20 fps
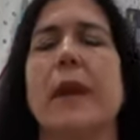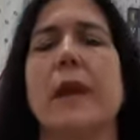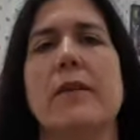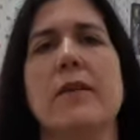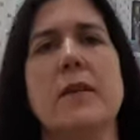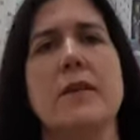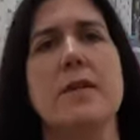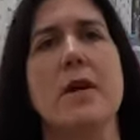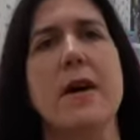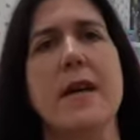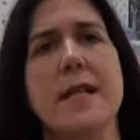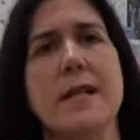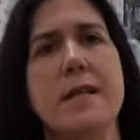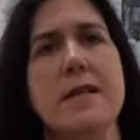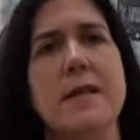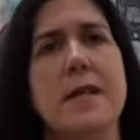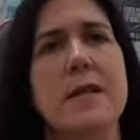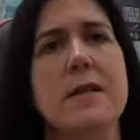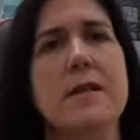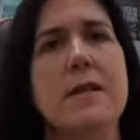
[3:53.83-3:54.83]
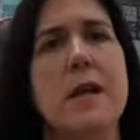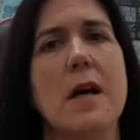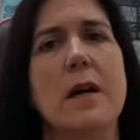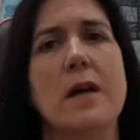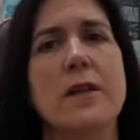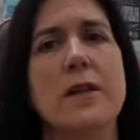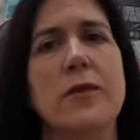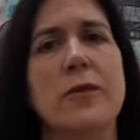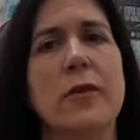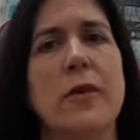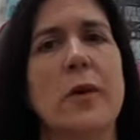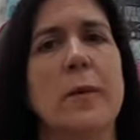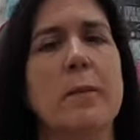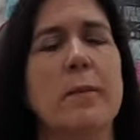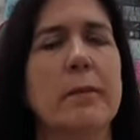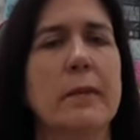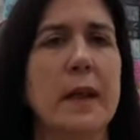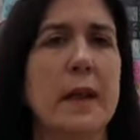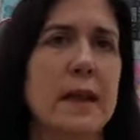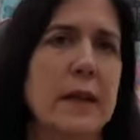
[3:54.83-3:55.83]
The sizes this starts
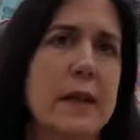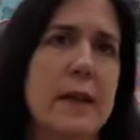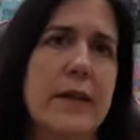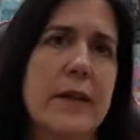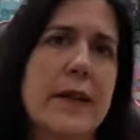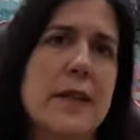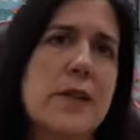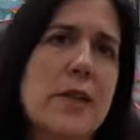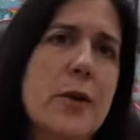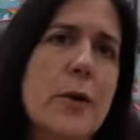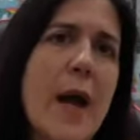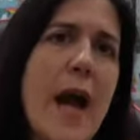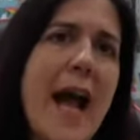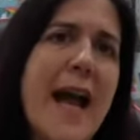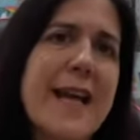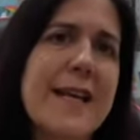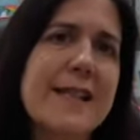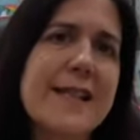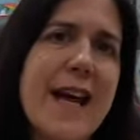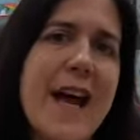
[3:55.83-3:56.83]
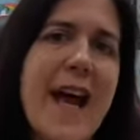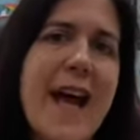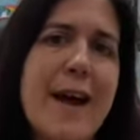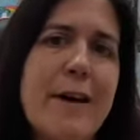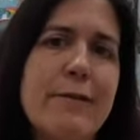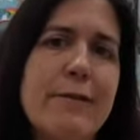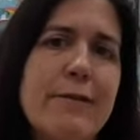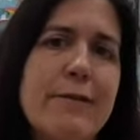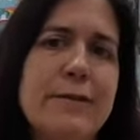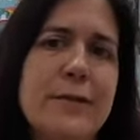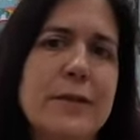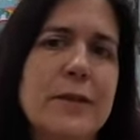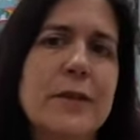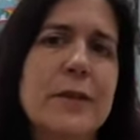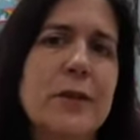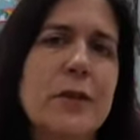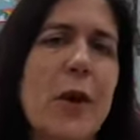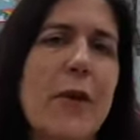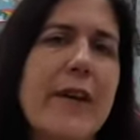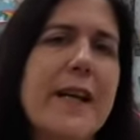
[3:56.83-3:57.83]
from, they do A to F,
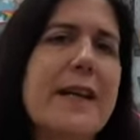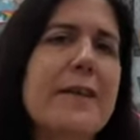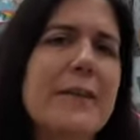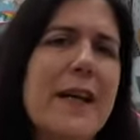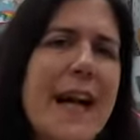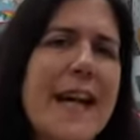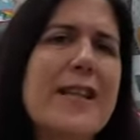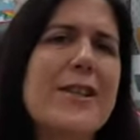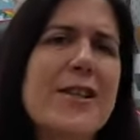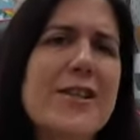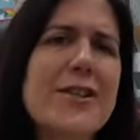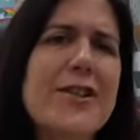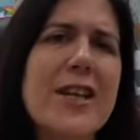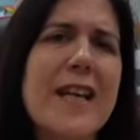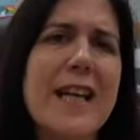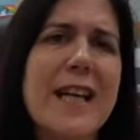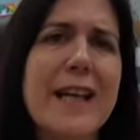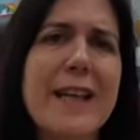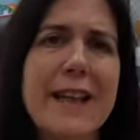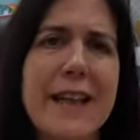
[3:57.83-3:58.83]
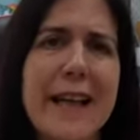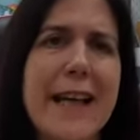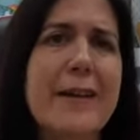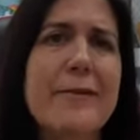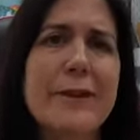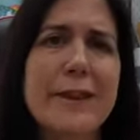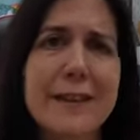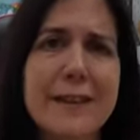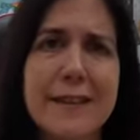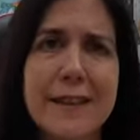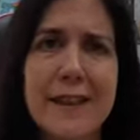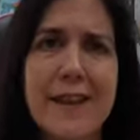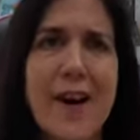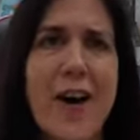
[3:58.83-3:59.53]
sorry, A to G even.